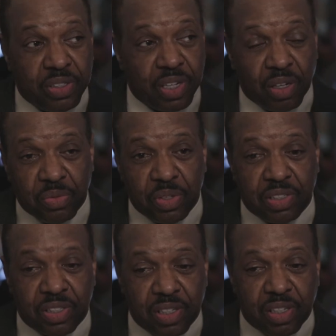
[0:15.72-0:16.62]

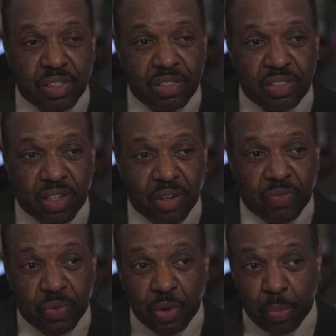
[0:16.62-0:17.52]
Television is a
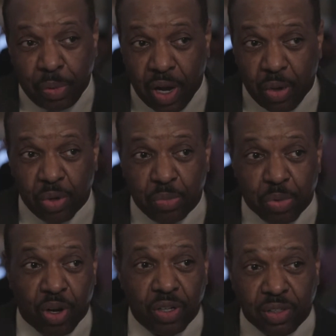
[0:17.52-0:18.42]
full-powered
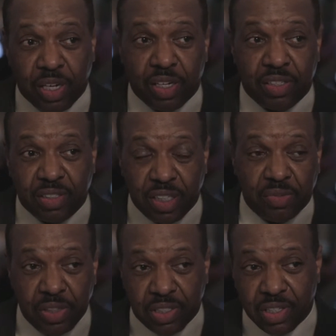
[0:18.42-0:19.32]
broadcast
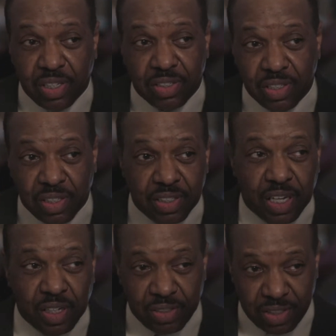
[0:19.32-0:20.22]
TV station in
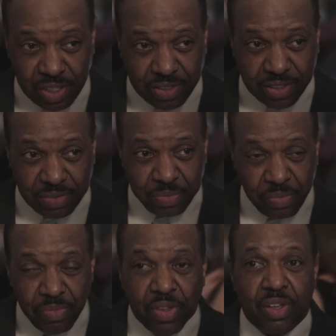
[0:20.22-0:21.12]
Dallas, Texas.
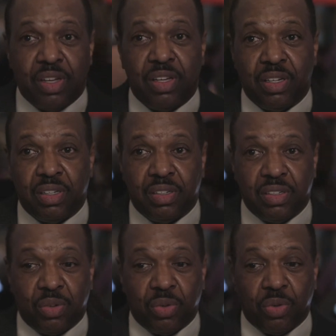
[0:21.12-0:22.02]
It
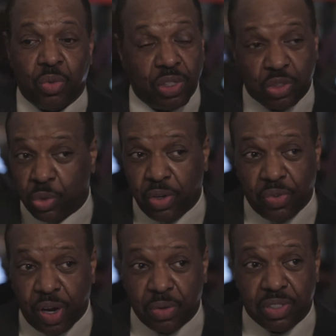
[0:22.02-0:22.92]
runs
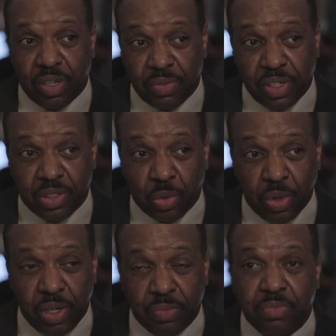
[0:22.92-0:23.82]
24 hours, 7 days a
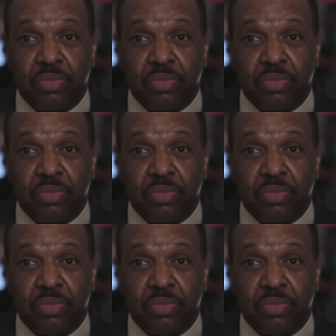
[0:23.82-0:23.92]
week.